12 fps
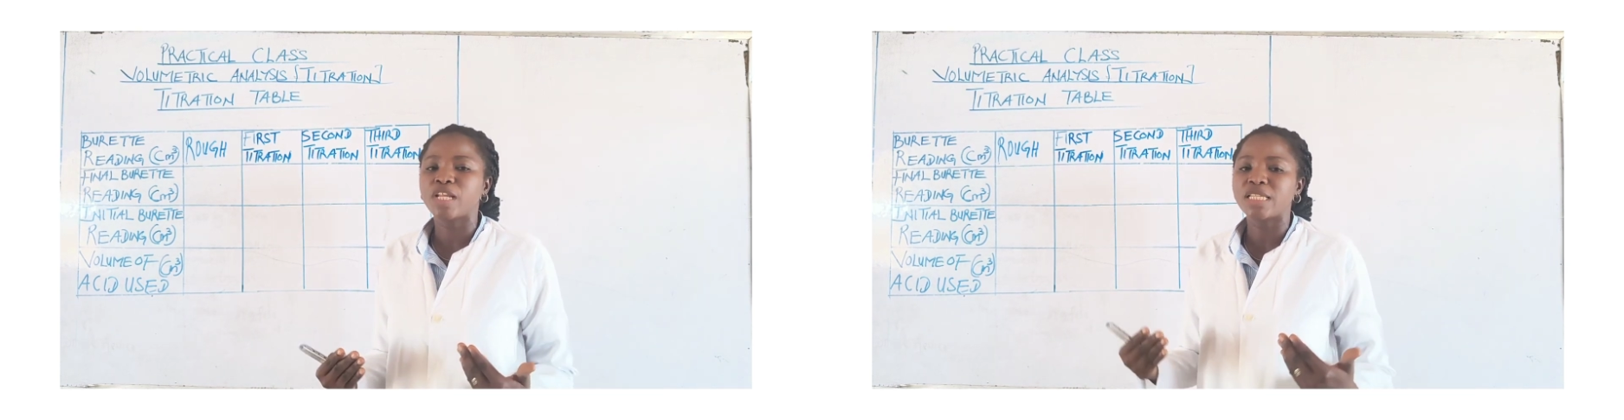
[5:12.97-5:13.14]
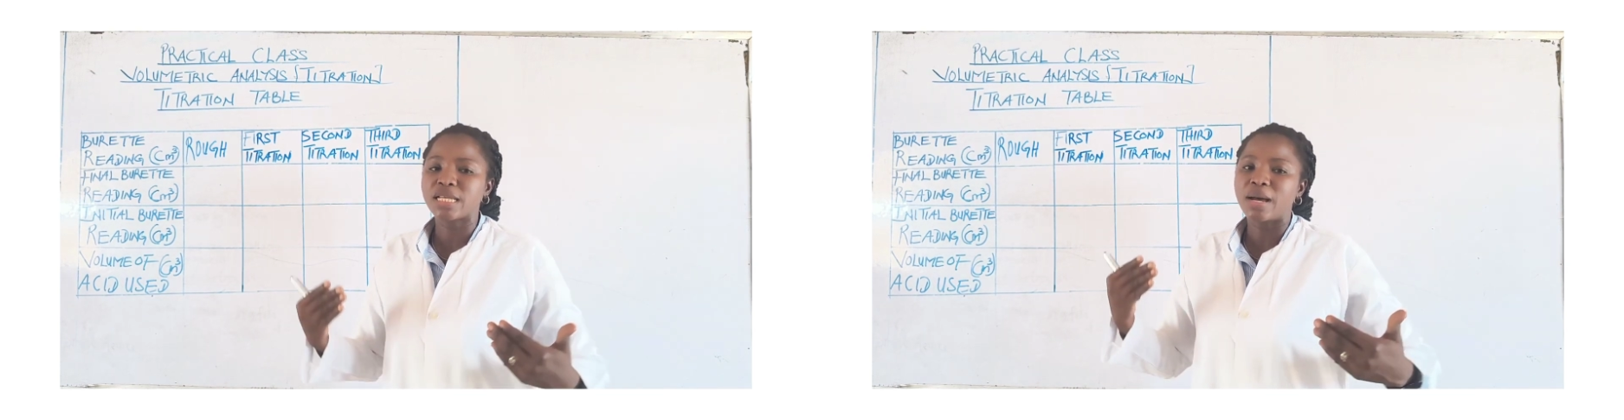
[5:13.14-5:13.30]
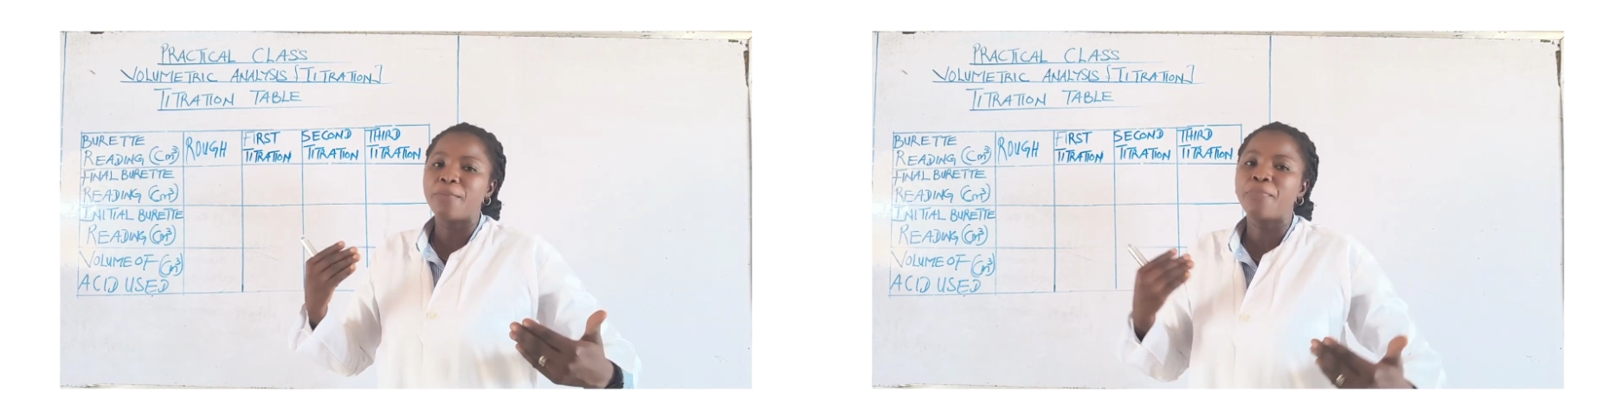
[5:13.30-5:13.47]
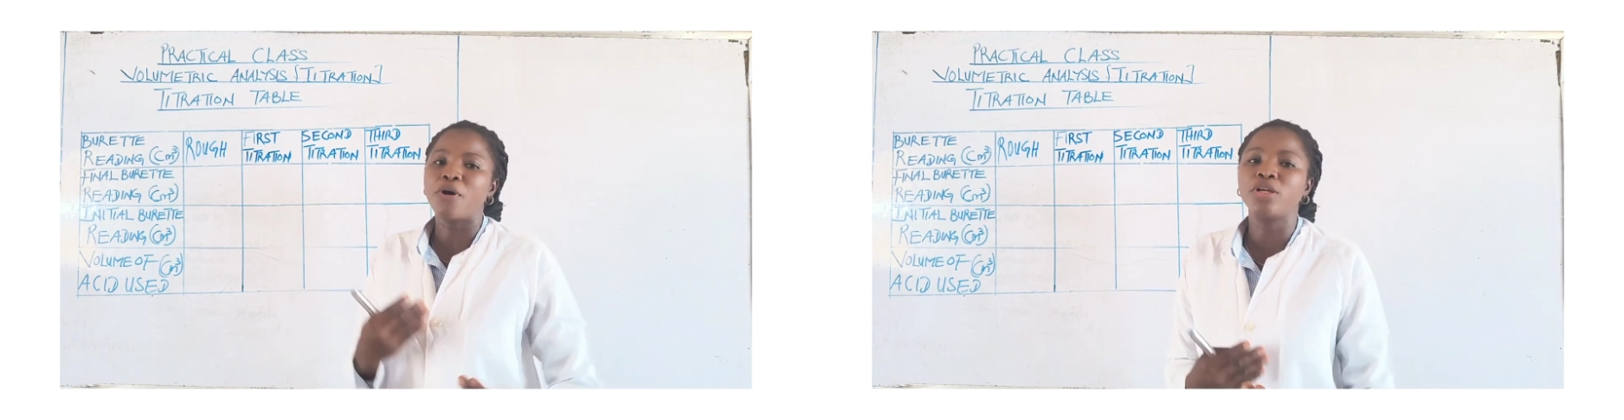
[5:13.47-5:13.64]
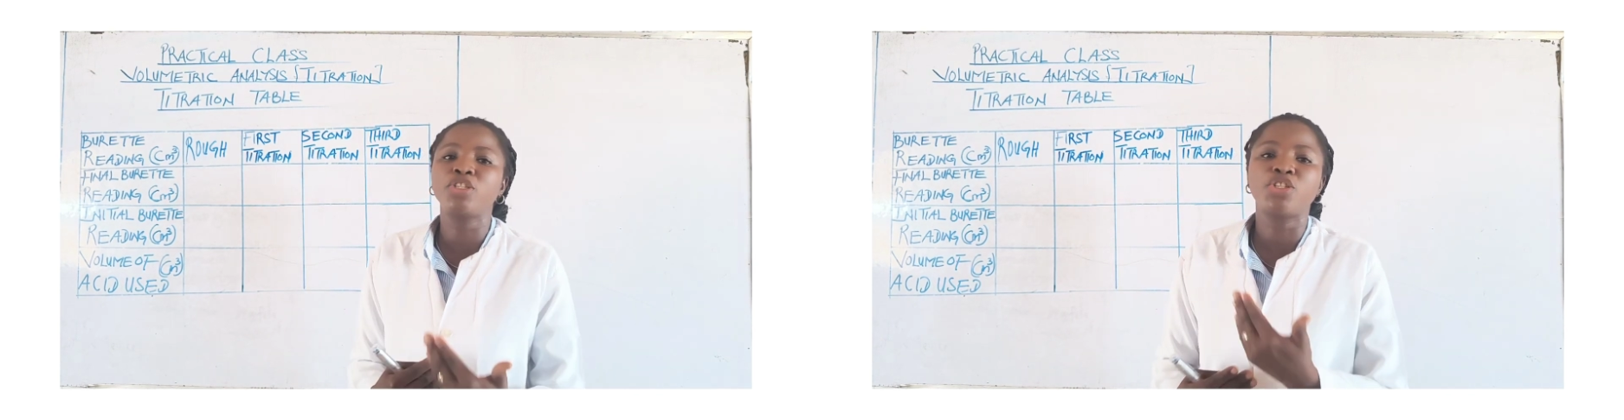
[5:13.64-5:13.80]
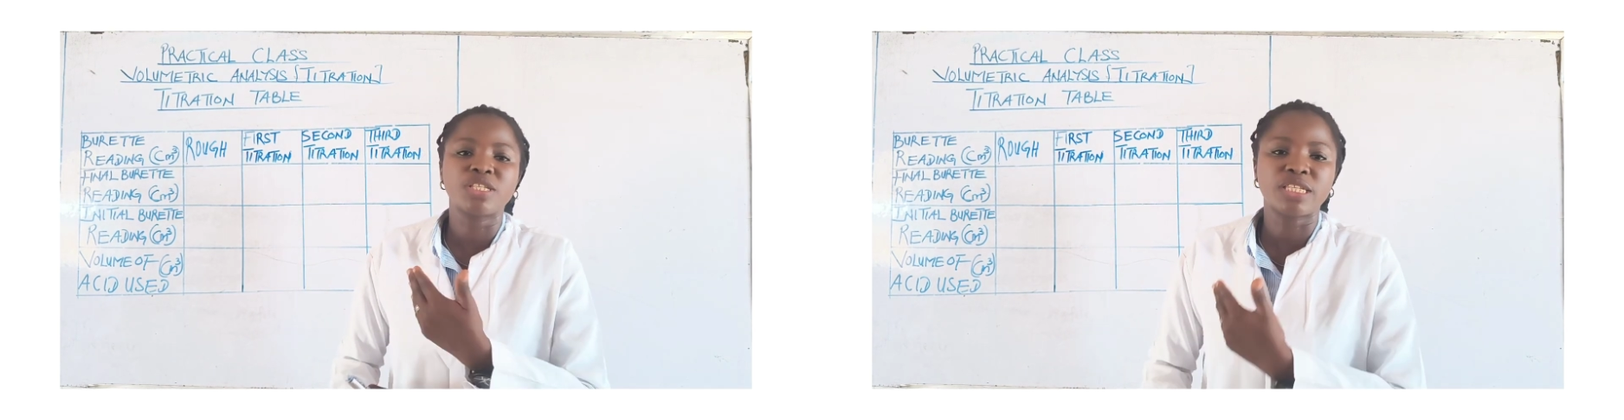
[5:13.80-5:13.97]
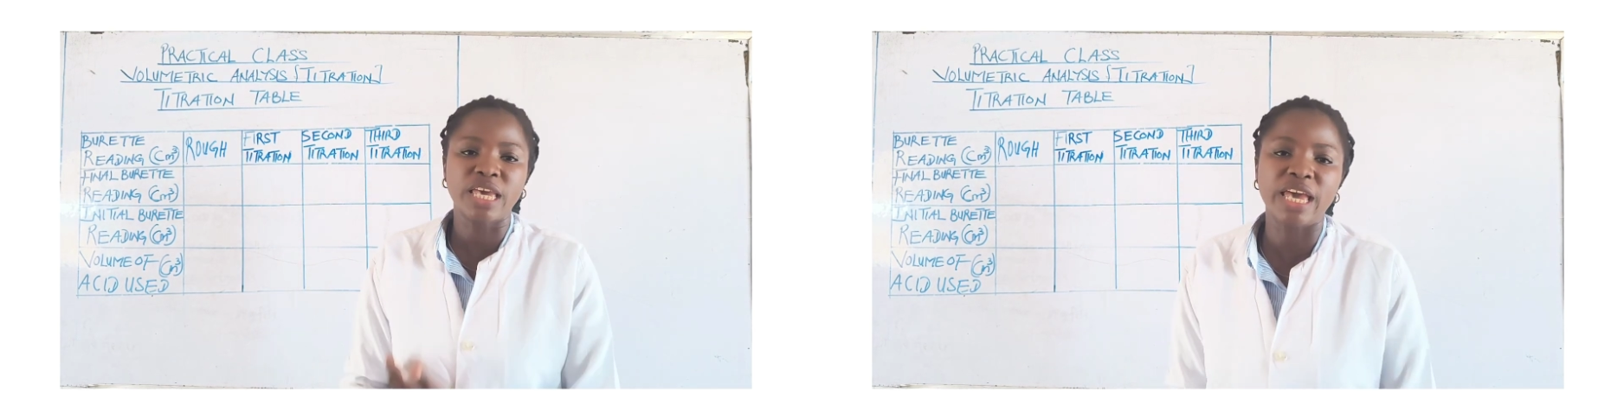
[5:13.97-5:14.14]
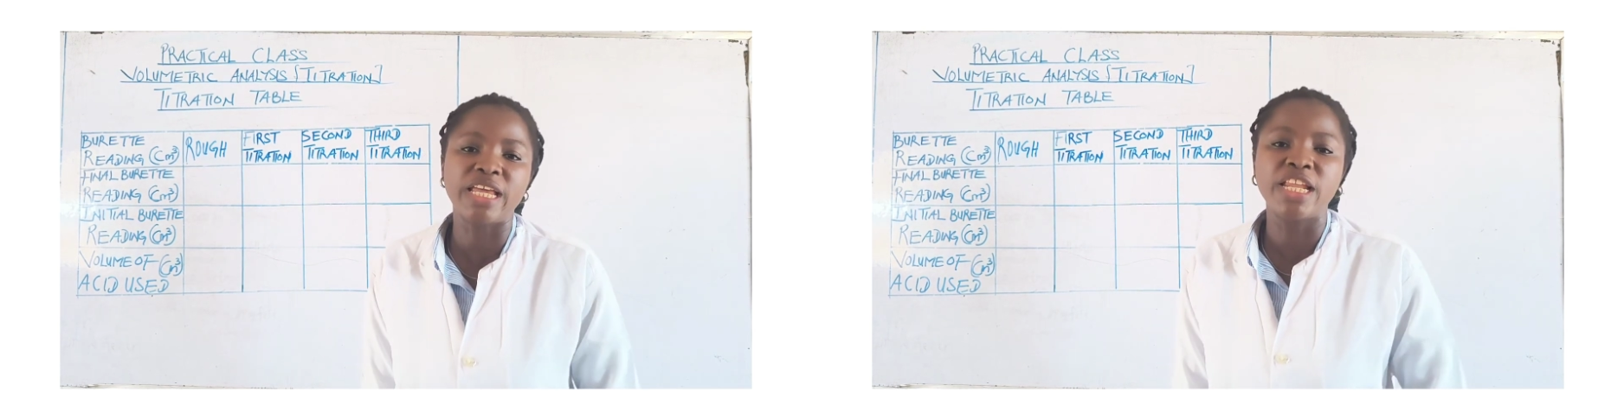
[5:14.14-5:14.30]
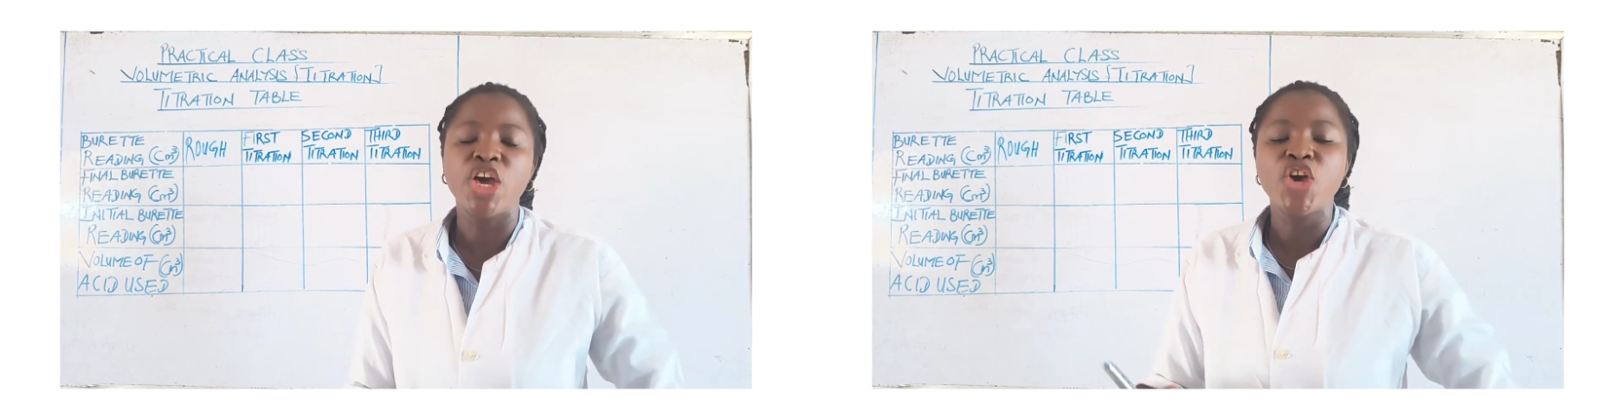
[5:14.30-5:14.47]
that can burn your
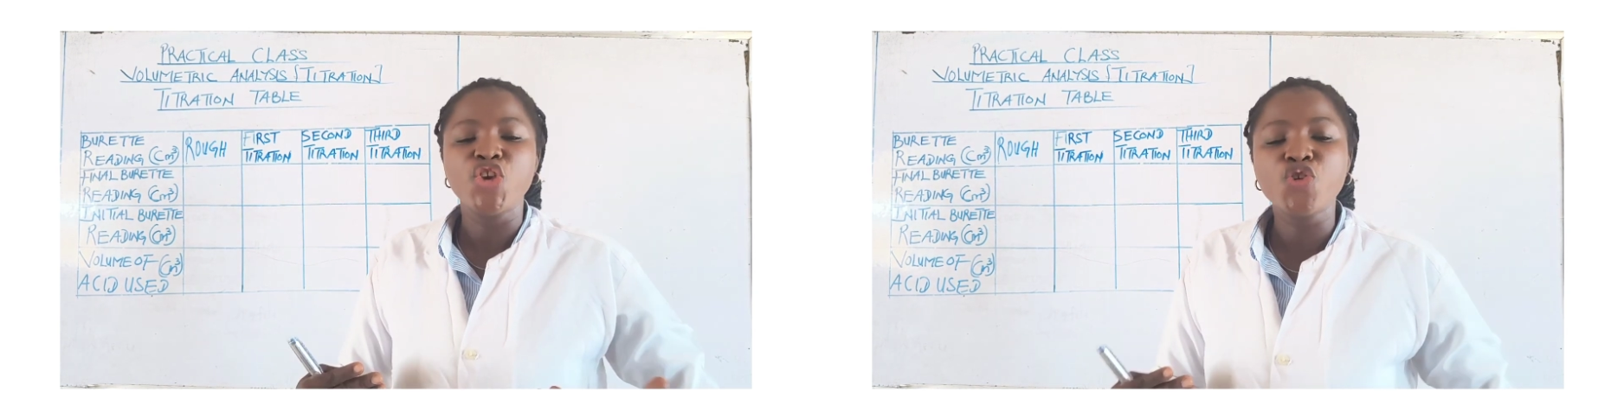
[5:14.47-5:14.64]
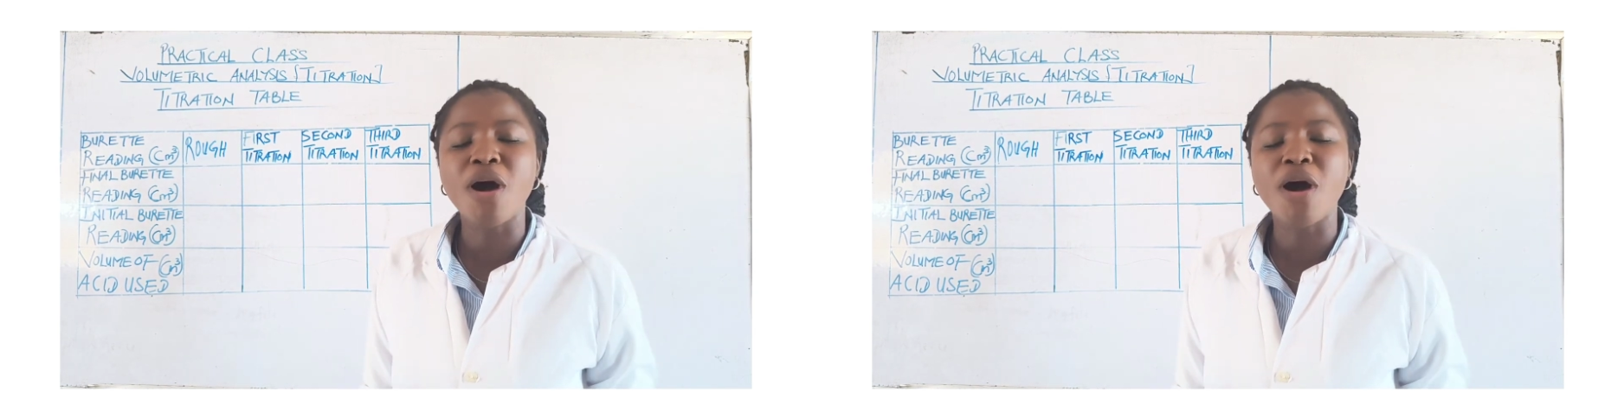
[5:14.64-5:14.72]
skin.